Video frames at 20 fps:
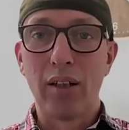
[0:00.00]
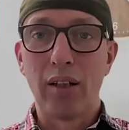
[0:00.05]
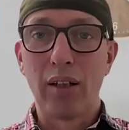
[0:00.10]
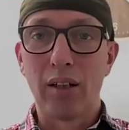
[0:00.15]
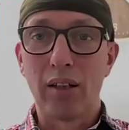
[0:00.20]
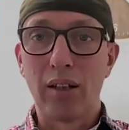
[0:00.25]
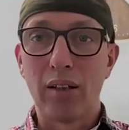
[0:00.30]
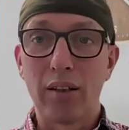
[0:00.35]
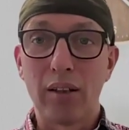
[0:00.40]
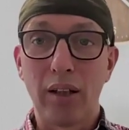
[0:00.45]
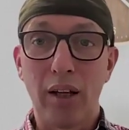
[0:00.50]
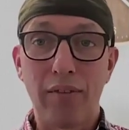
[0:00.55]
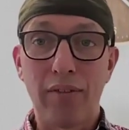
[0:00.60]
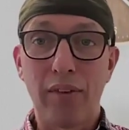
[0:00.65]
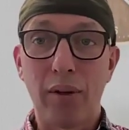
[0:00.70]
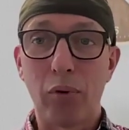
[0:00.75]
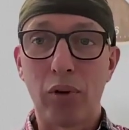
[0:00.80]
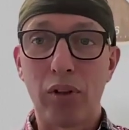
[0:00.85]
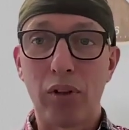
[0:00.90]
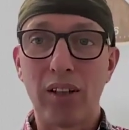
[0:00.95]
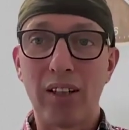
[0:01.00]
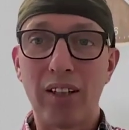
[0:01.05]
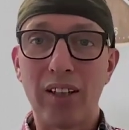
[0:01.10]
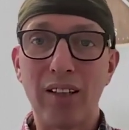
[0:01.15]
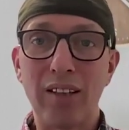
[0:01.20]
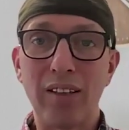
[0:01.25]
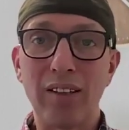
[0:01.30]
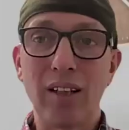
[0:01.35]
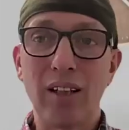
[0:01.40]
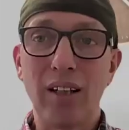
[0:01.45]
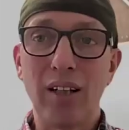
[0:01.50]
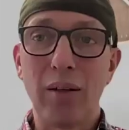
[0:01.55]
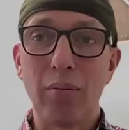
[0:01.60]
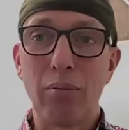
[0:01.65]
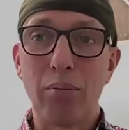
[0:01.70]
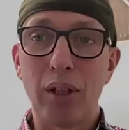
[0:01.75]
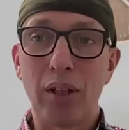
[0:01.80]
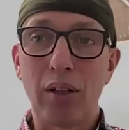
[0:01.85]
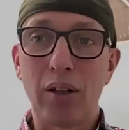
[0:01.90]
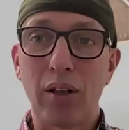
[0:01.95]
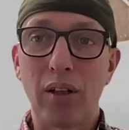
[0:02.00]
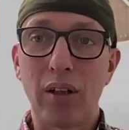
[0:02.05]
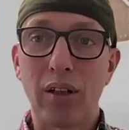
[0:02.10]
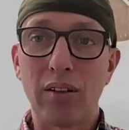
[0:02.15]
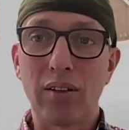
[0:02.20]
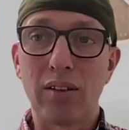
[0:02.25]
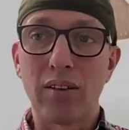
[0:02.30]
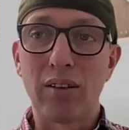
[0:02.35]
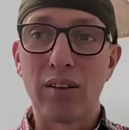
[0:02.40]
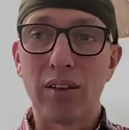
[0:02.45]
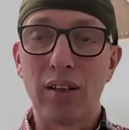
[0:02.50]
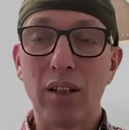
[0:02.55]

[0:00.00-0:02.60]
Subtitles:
have them on a lead because